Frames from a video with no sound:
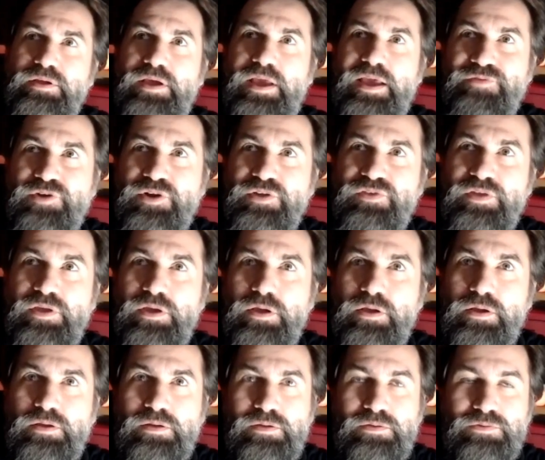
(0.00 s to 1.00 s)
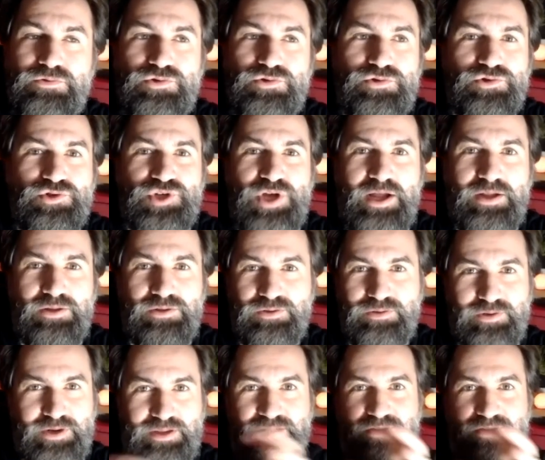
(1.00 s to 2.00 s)
every single chat
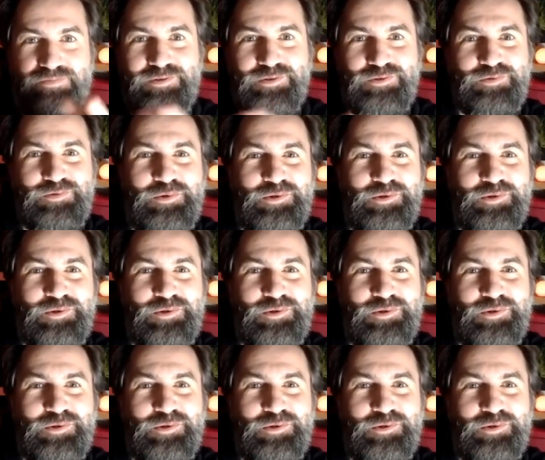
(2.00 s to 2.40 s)
or interviews,